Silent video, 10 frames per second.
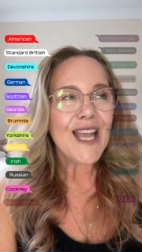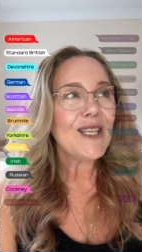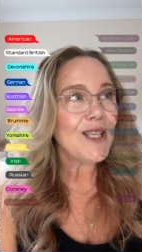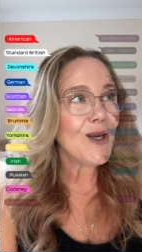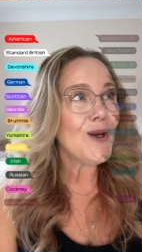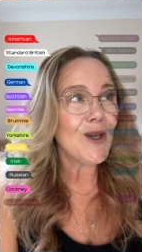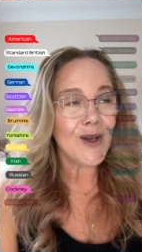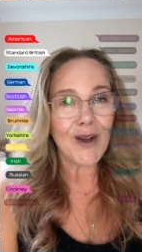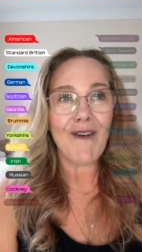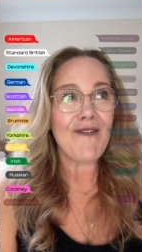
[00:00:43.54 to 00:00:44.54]
You
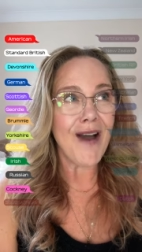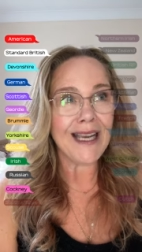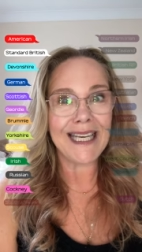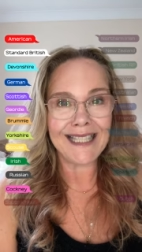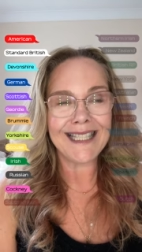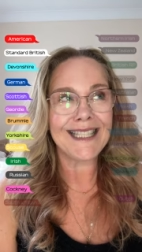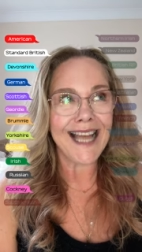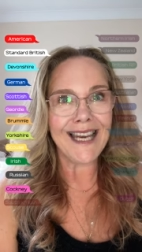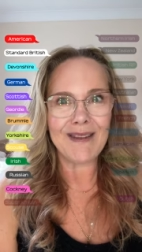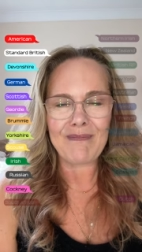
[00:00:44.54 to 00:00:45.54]
look fucking
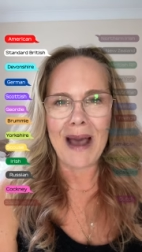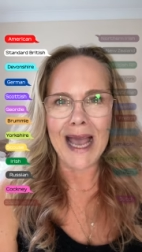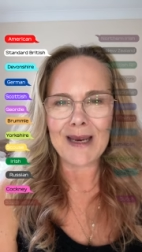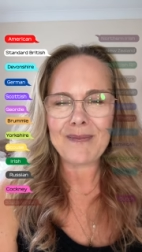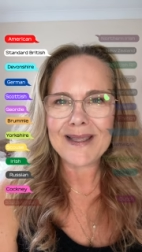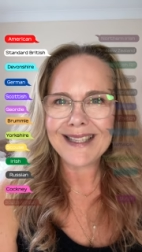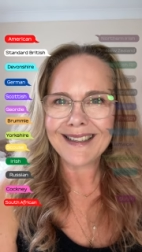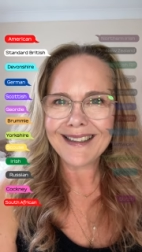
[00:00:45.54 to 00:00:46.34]
stunning, babes.